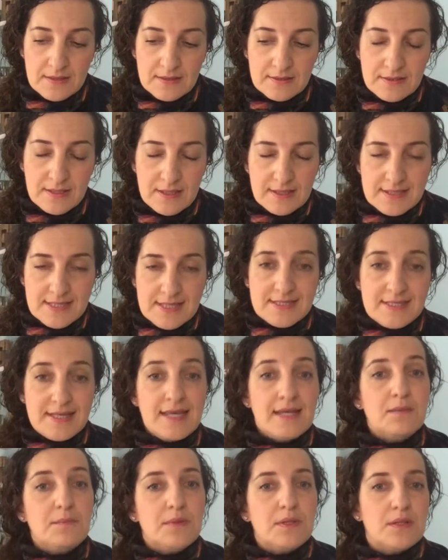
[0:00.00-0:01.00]
the
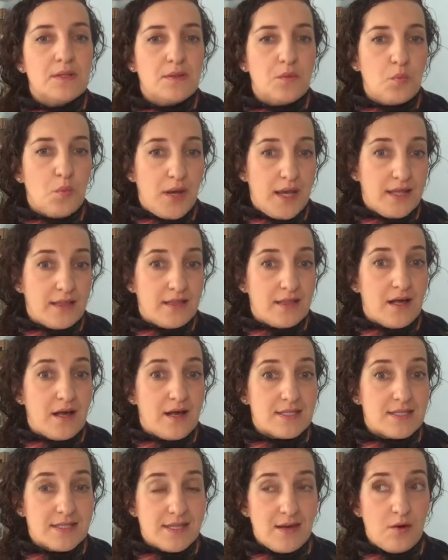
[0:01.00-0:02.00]
sustainable weight
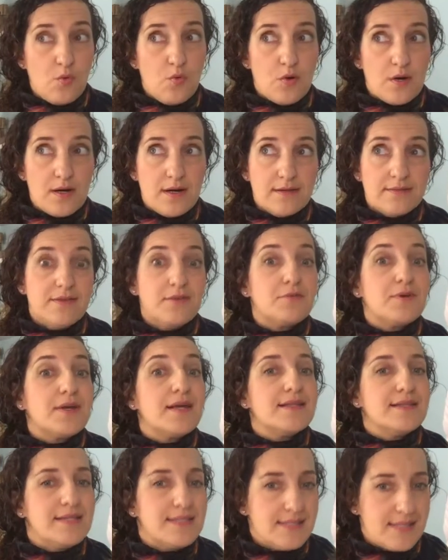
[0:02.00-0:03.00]
loss, or the
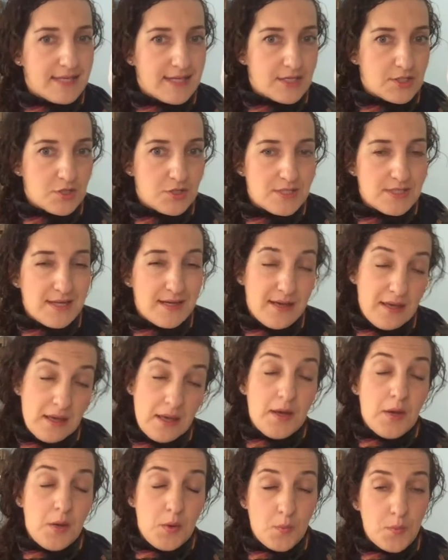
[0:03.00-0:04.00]
realistic, I should say,
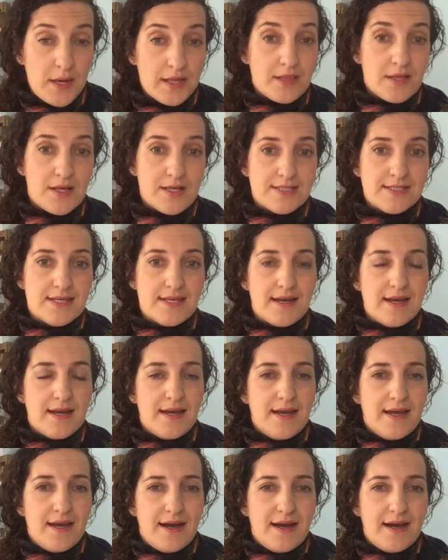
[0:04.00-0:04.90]
weight loss that